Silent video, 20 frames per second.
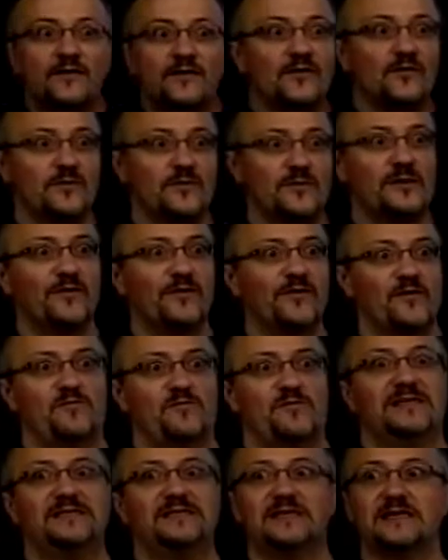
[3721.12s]
remember from
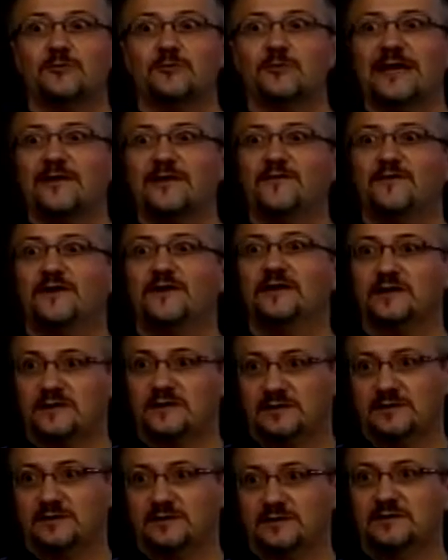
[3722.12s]
basic plant
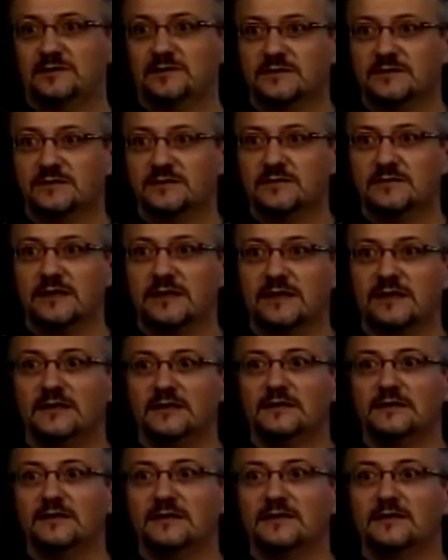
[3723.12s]
phys, okay,
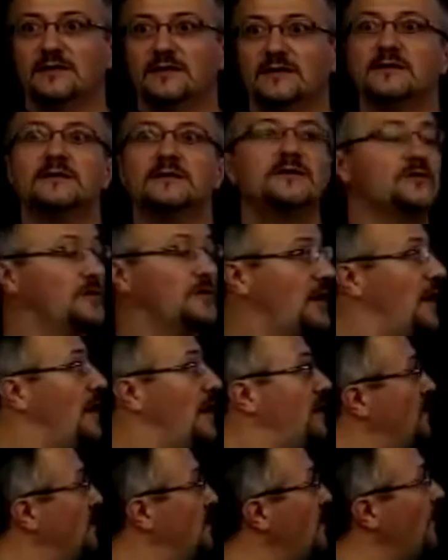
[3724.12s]
you got,
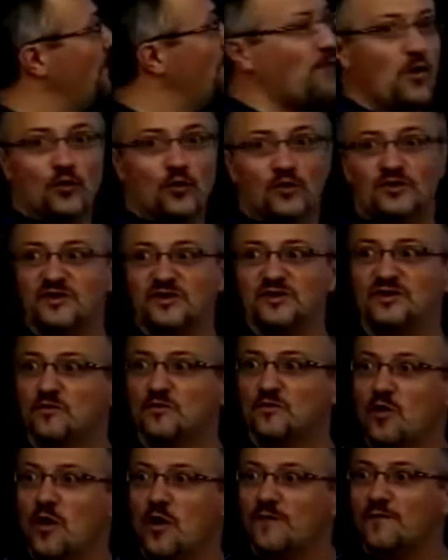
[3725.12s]
you got photosystem
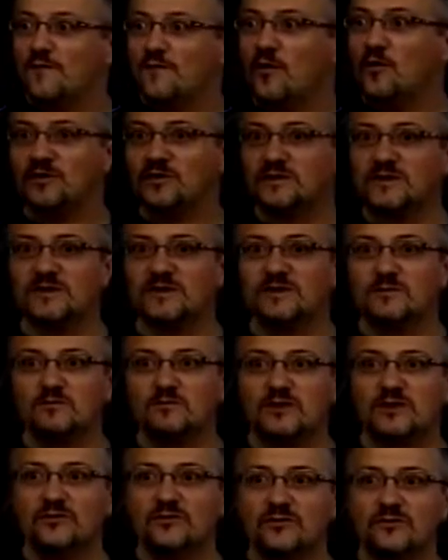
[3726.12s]
1, photosystem
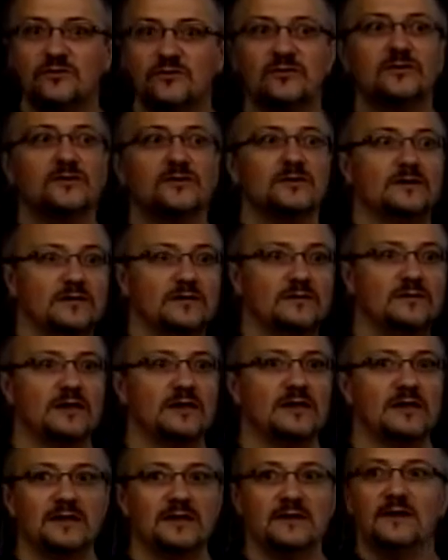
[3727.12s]
2,
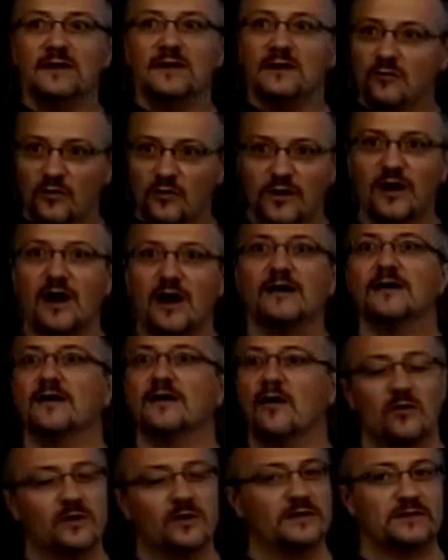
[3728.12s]
okay. We're not going to
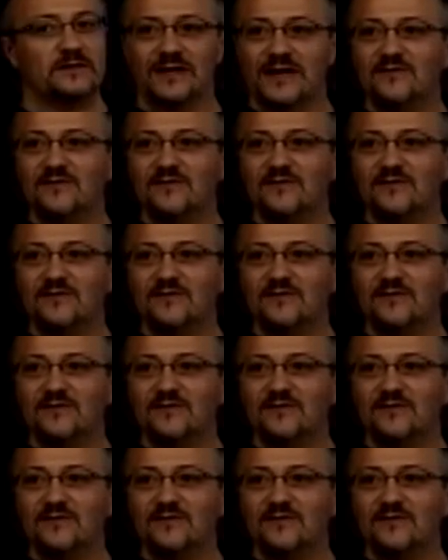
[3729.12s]
go into heavy